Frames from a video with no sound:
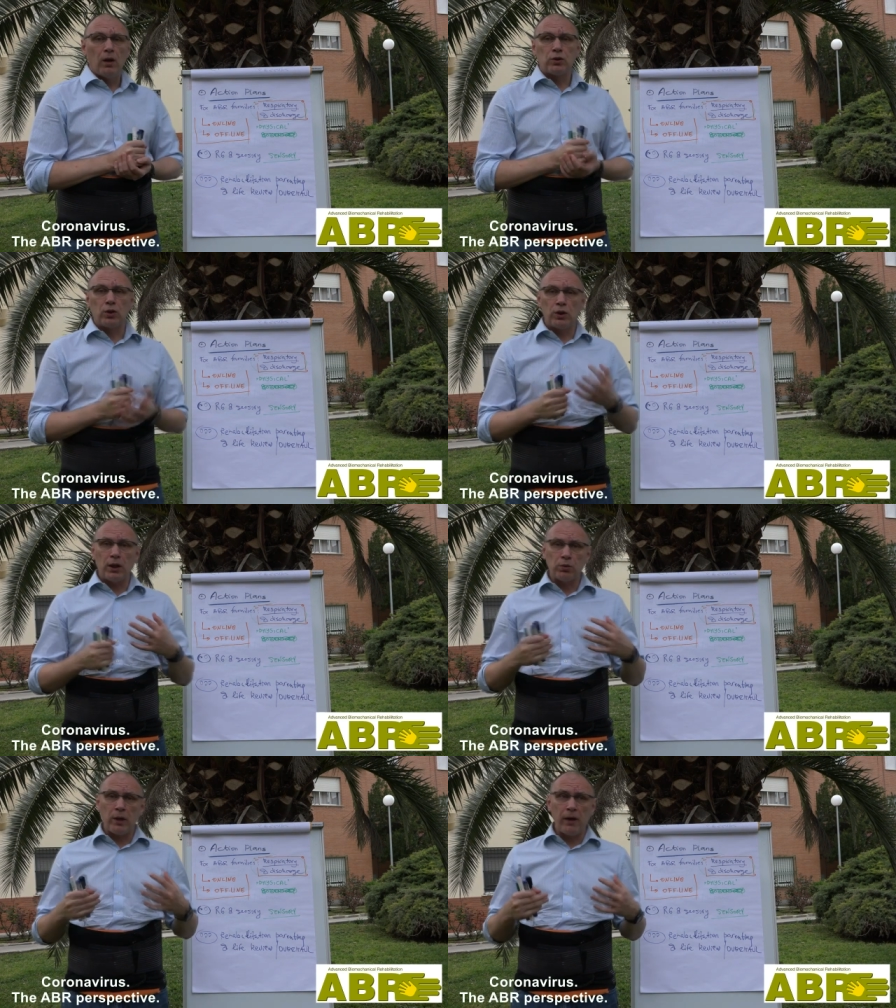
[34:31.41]
So
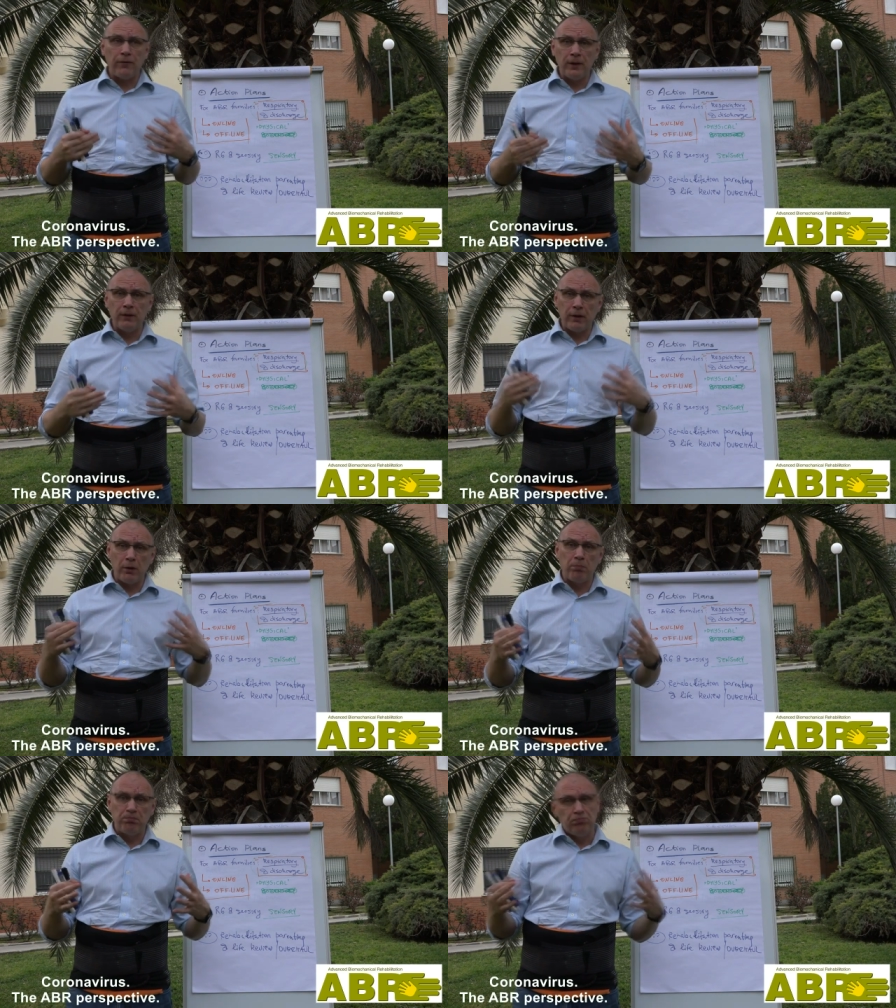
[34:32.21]
that's why I feel
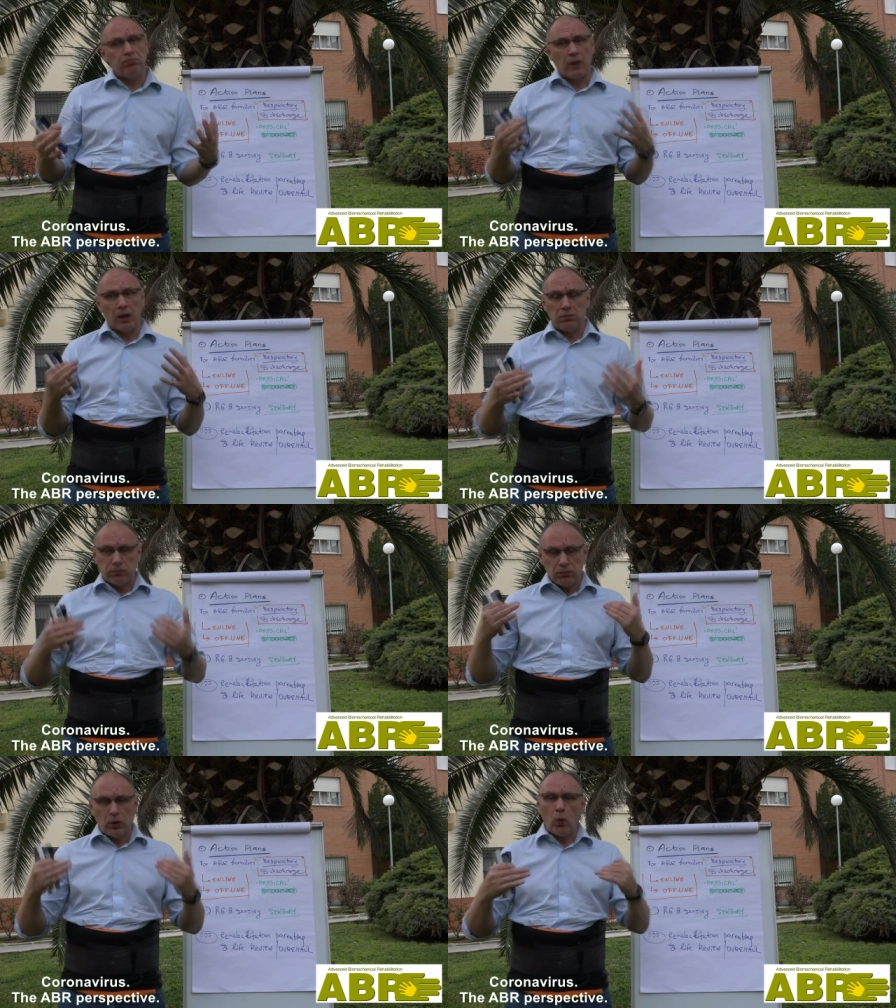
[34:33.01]
very, like,
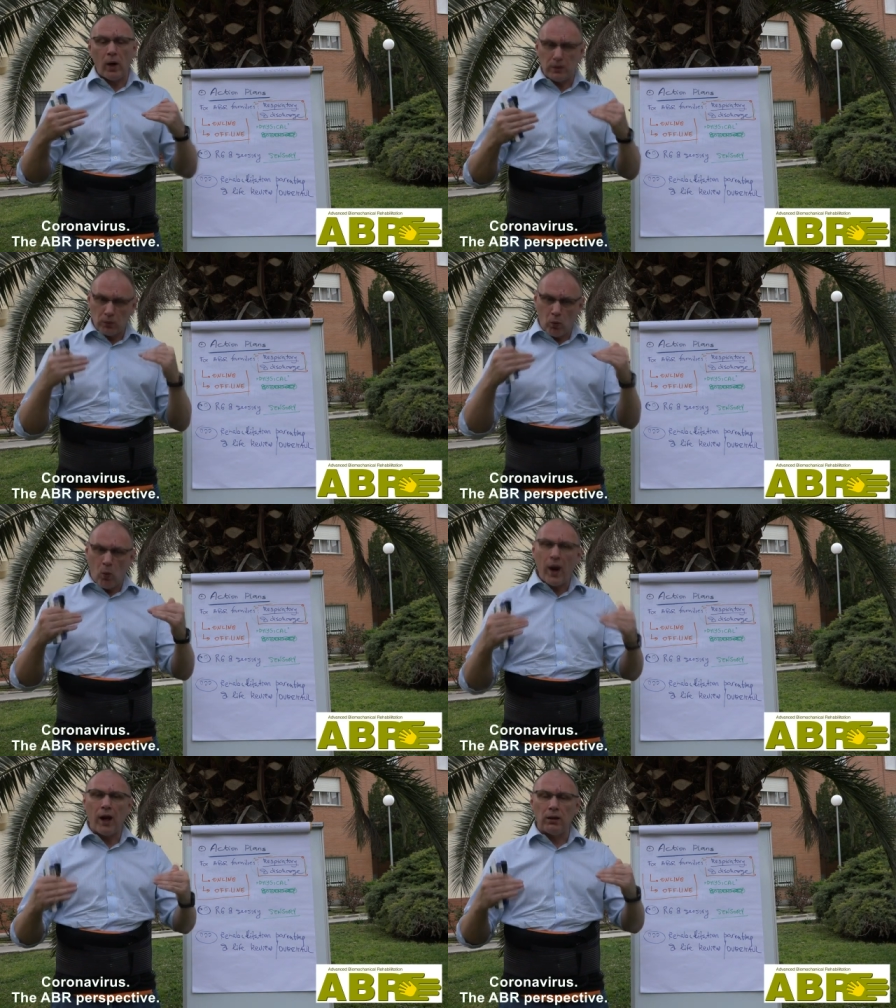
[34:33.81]
quite
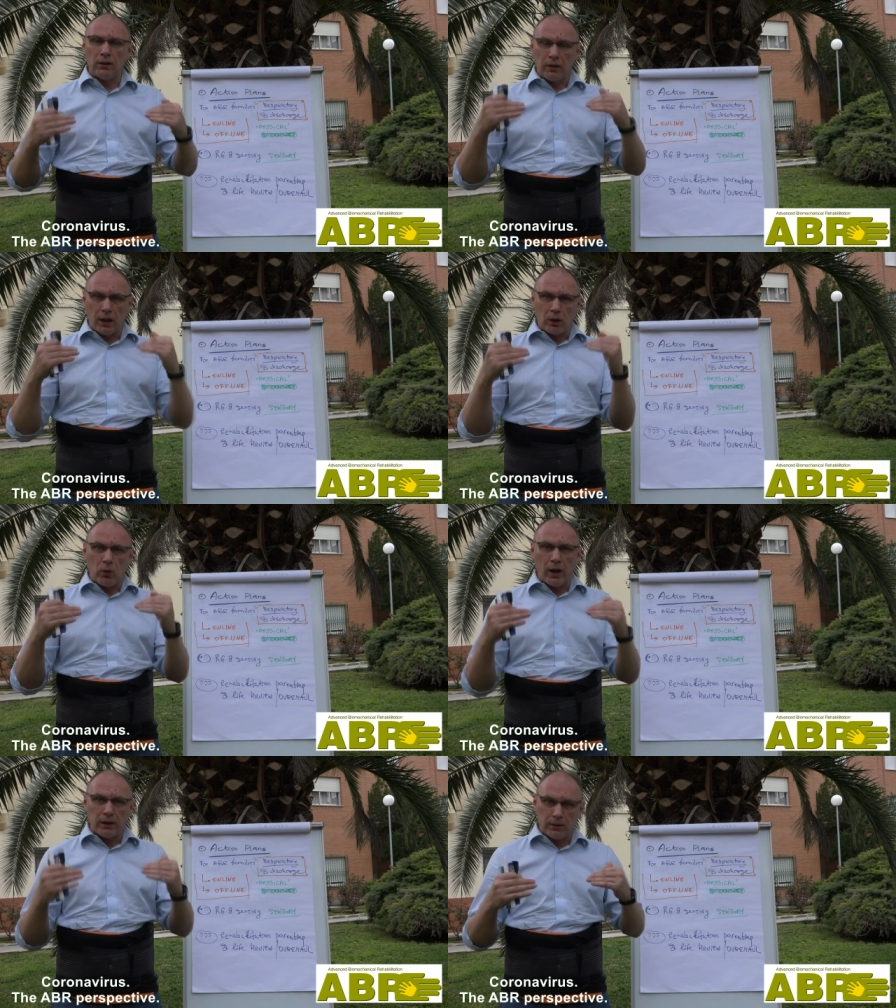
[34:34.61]
well and
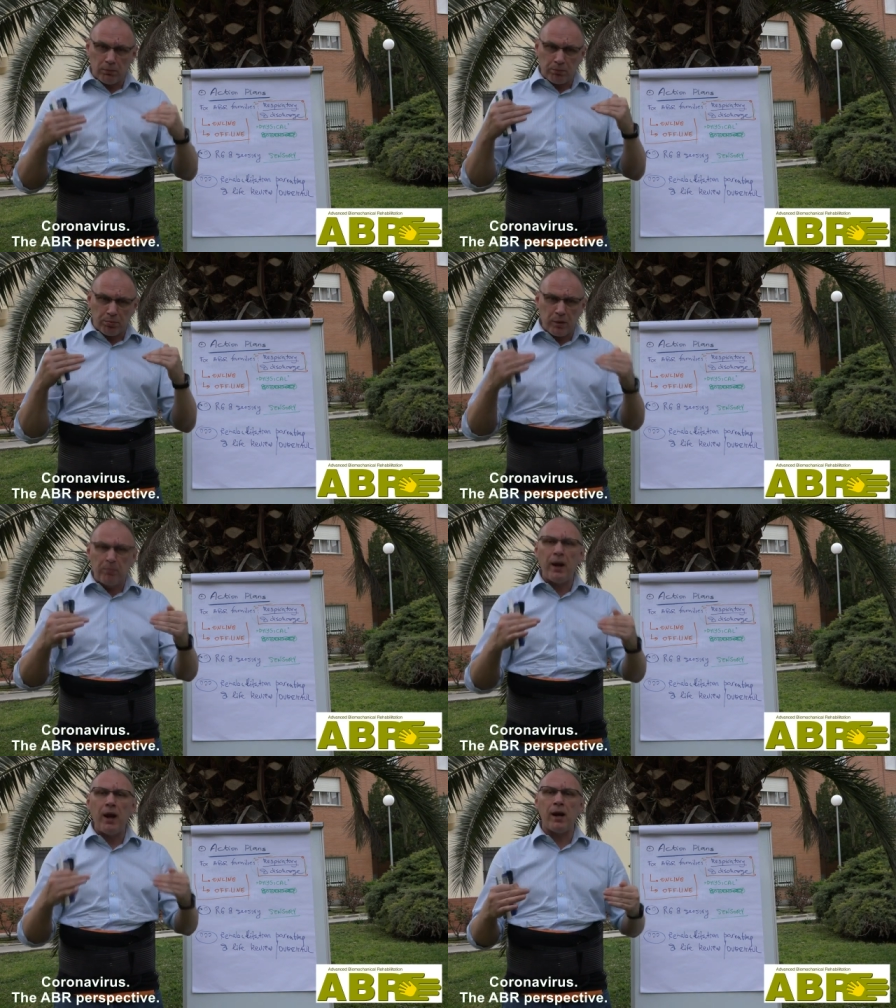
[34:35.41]
quite
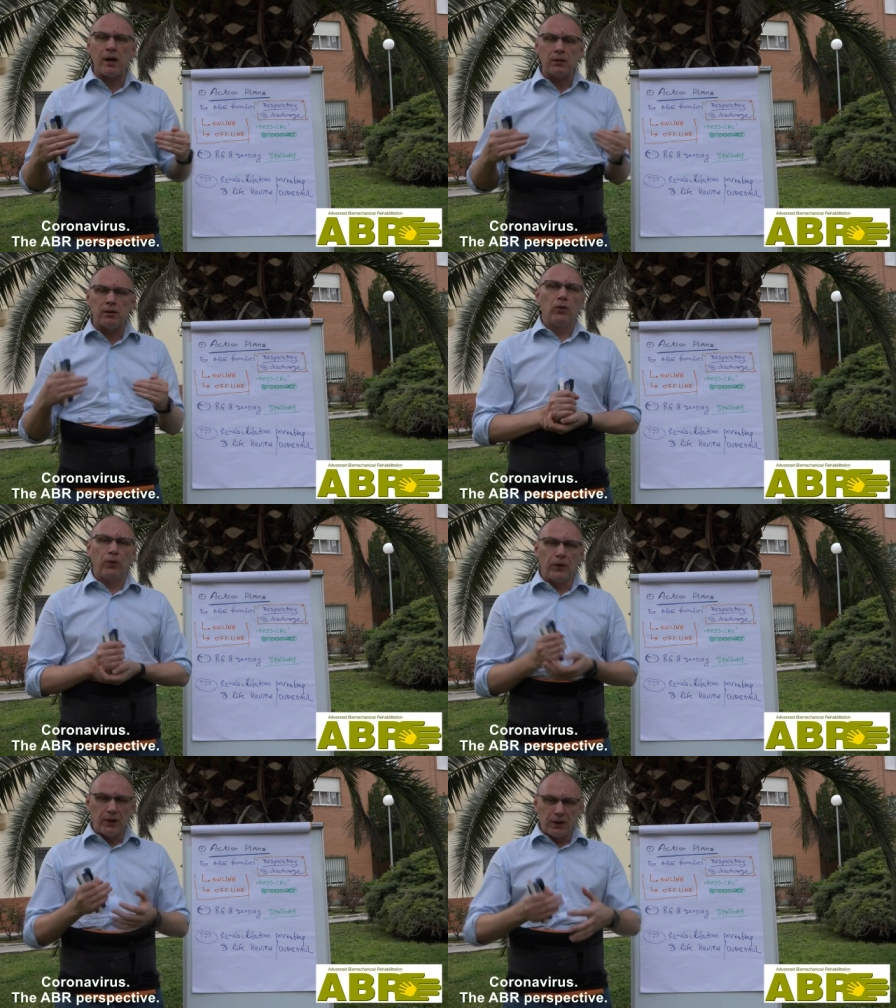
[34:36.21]
prepared
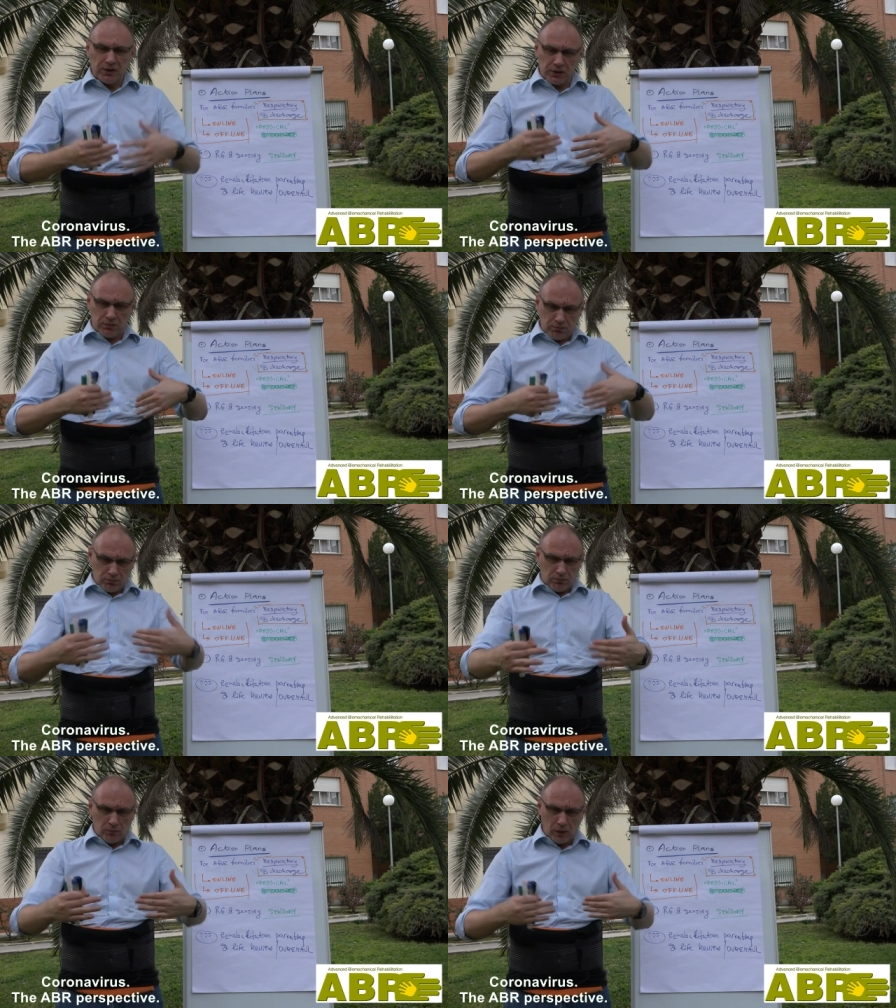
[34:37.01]
for this,
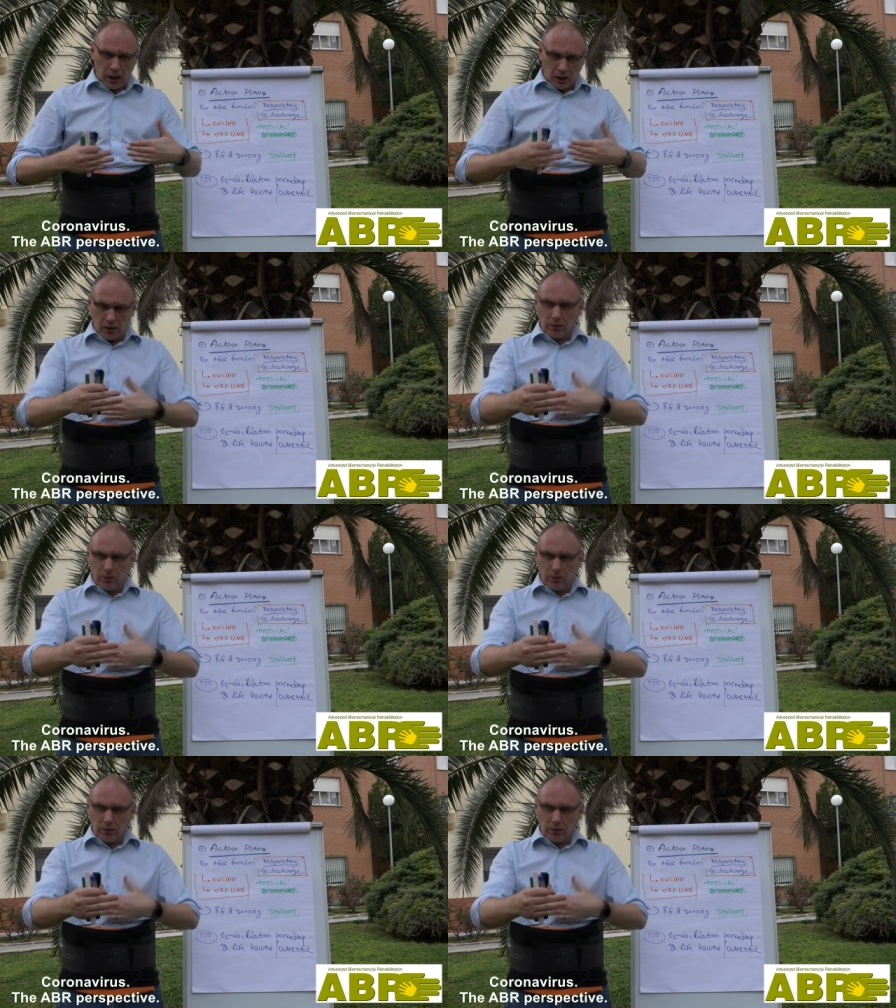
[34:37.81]
like,